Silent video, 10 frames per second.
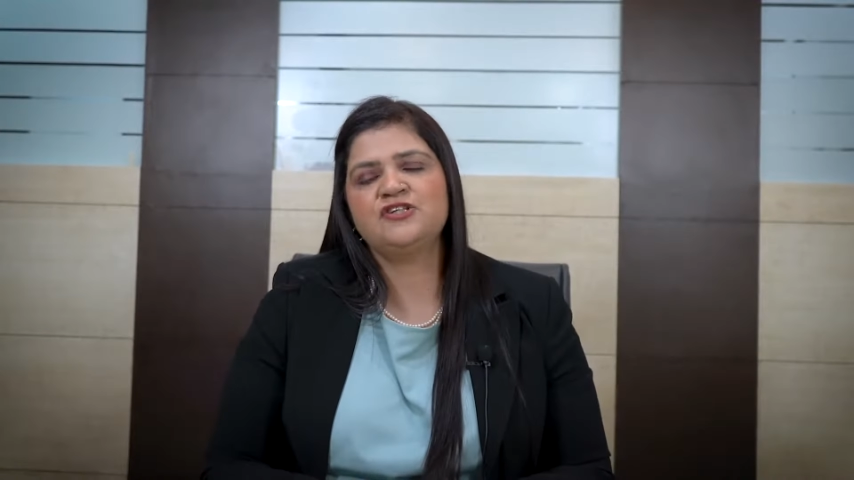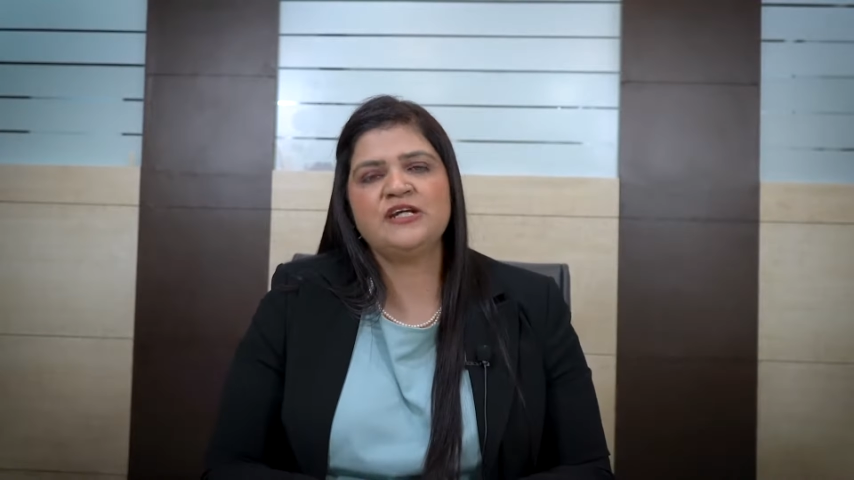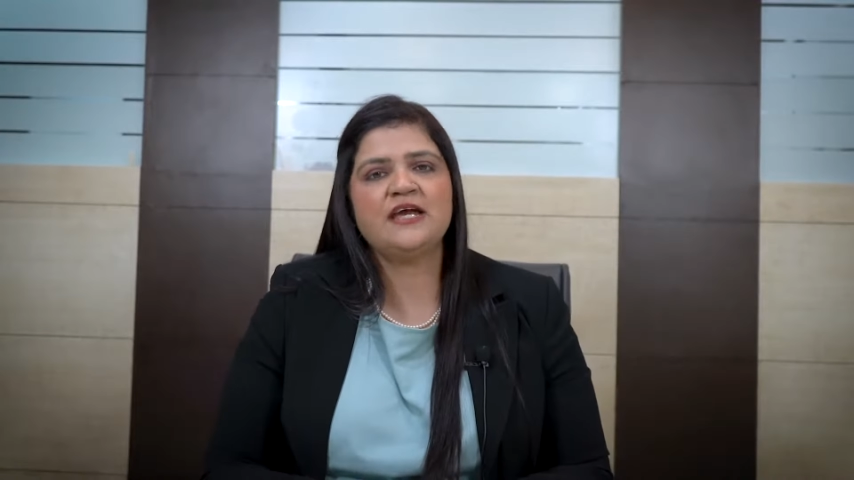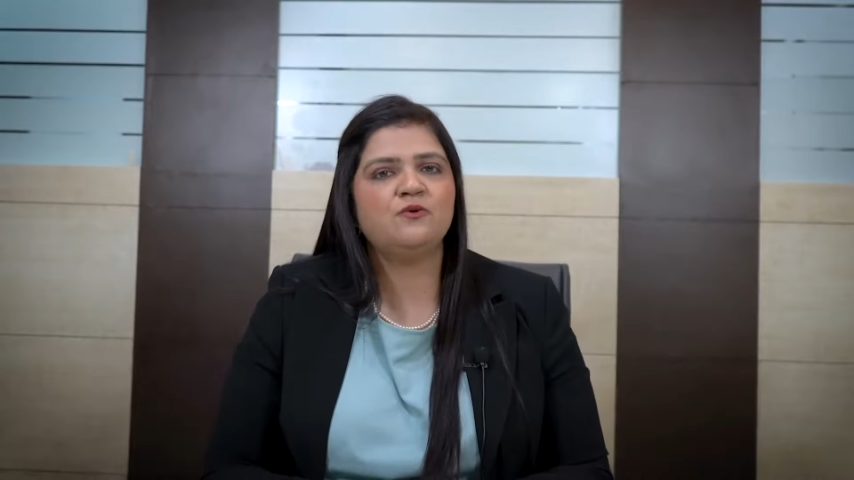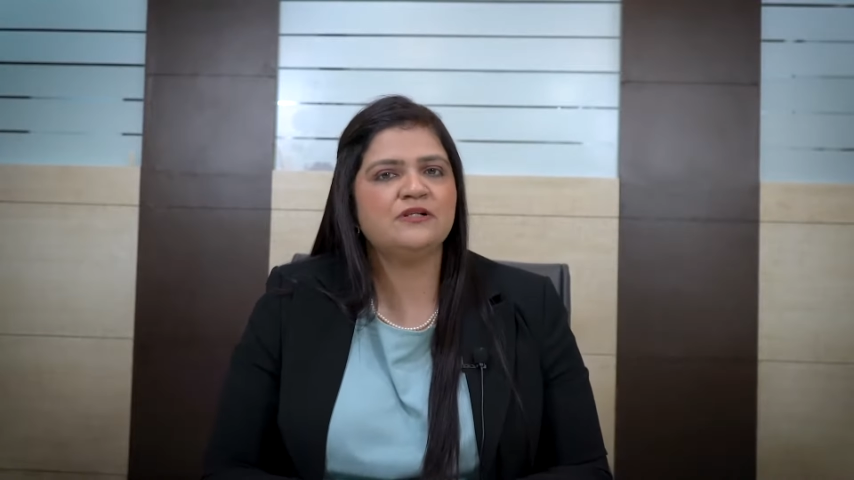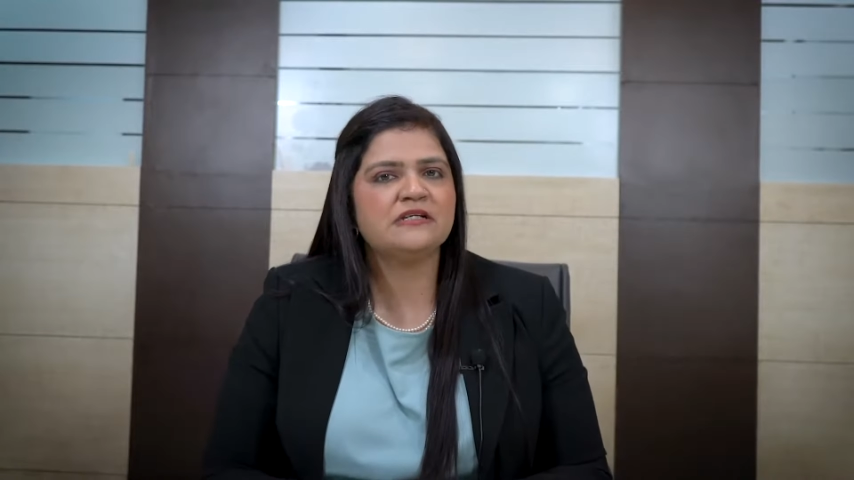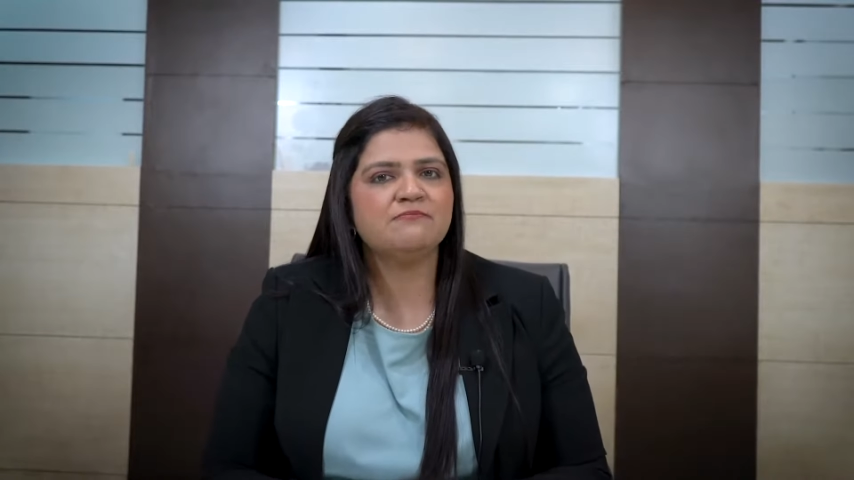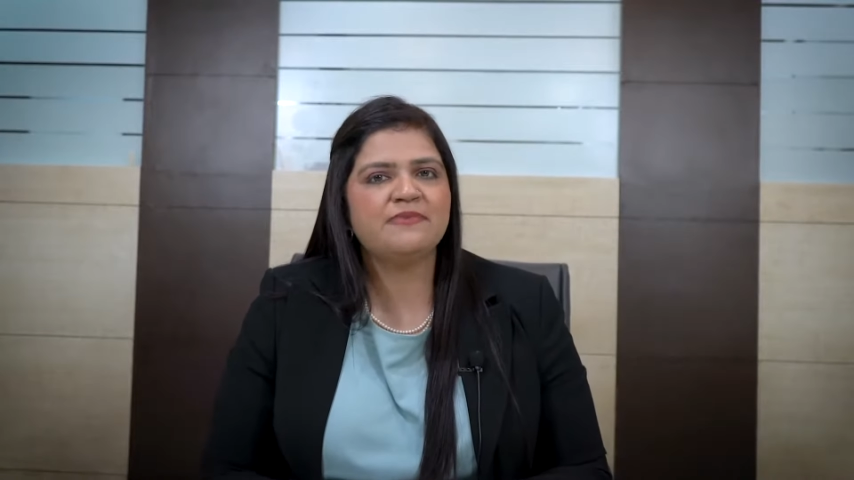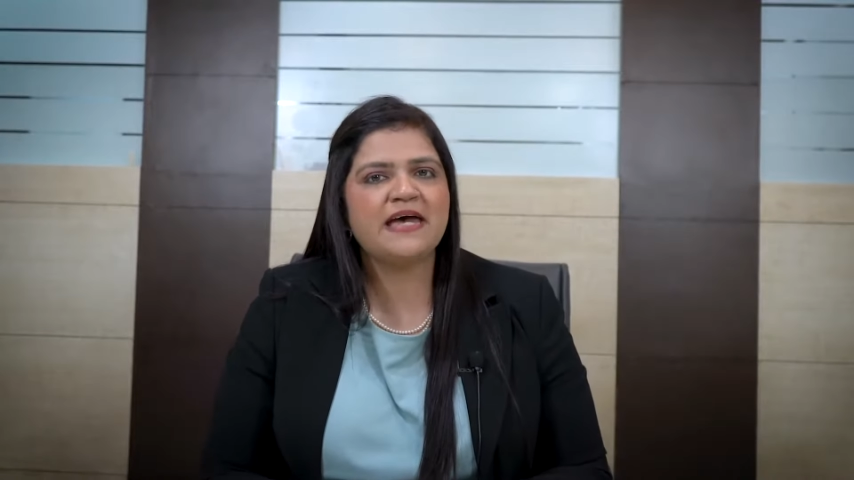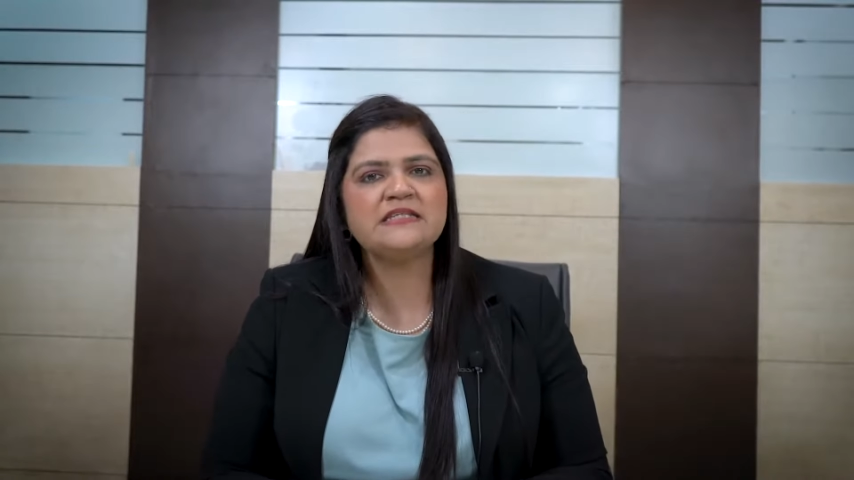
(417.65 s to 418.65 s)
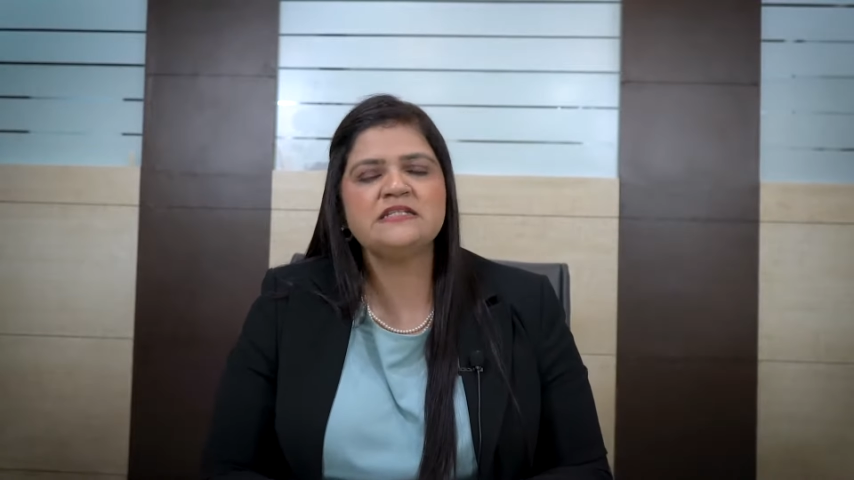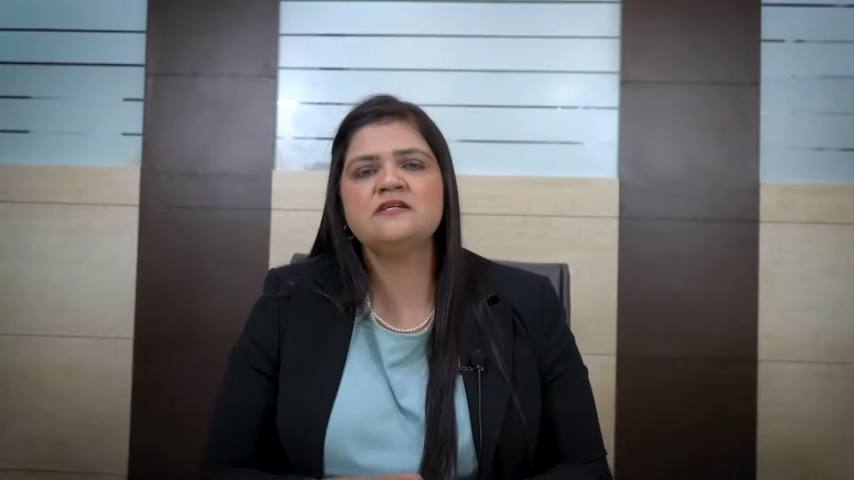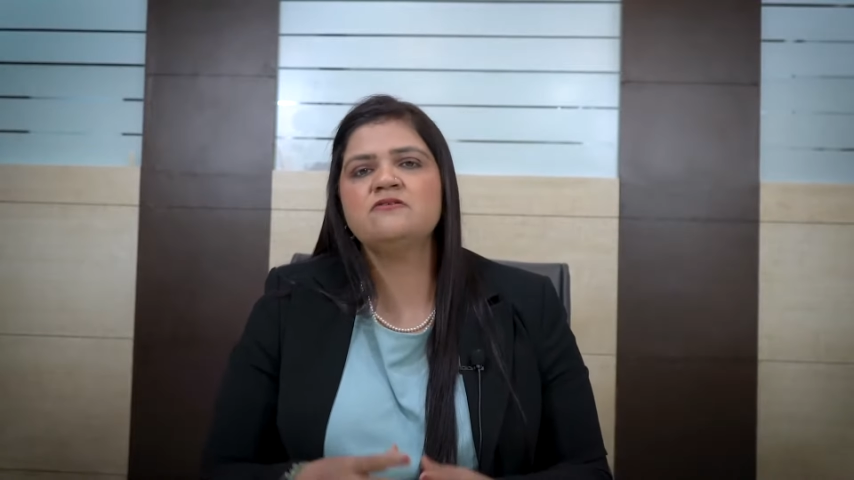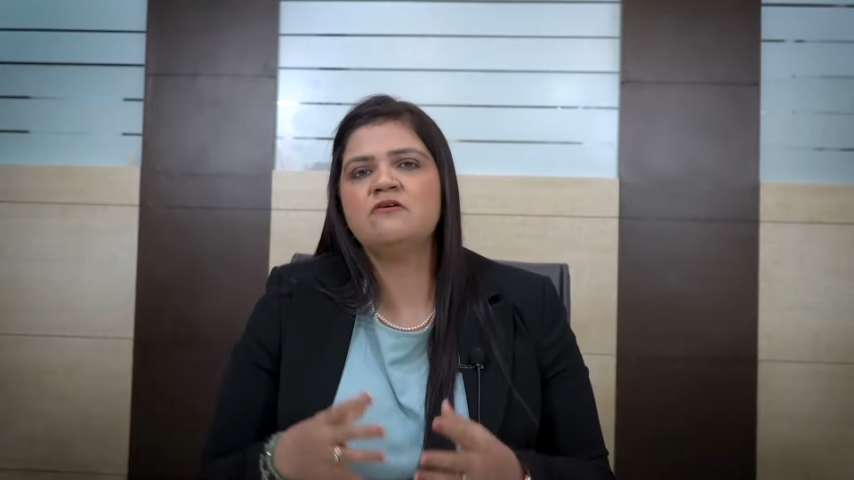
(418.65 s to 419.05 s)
shareholding pattern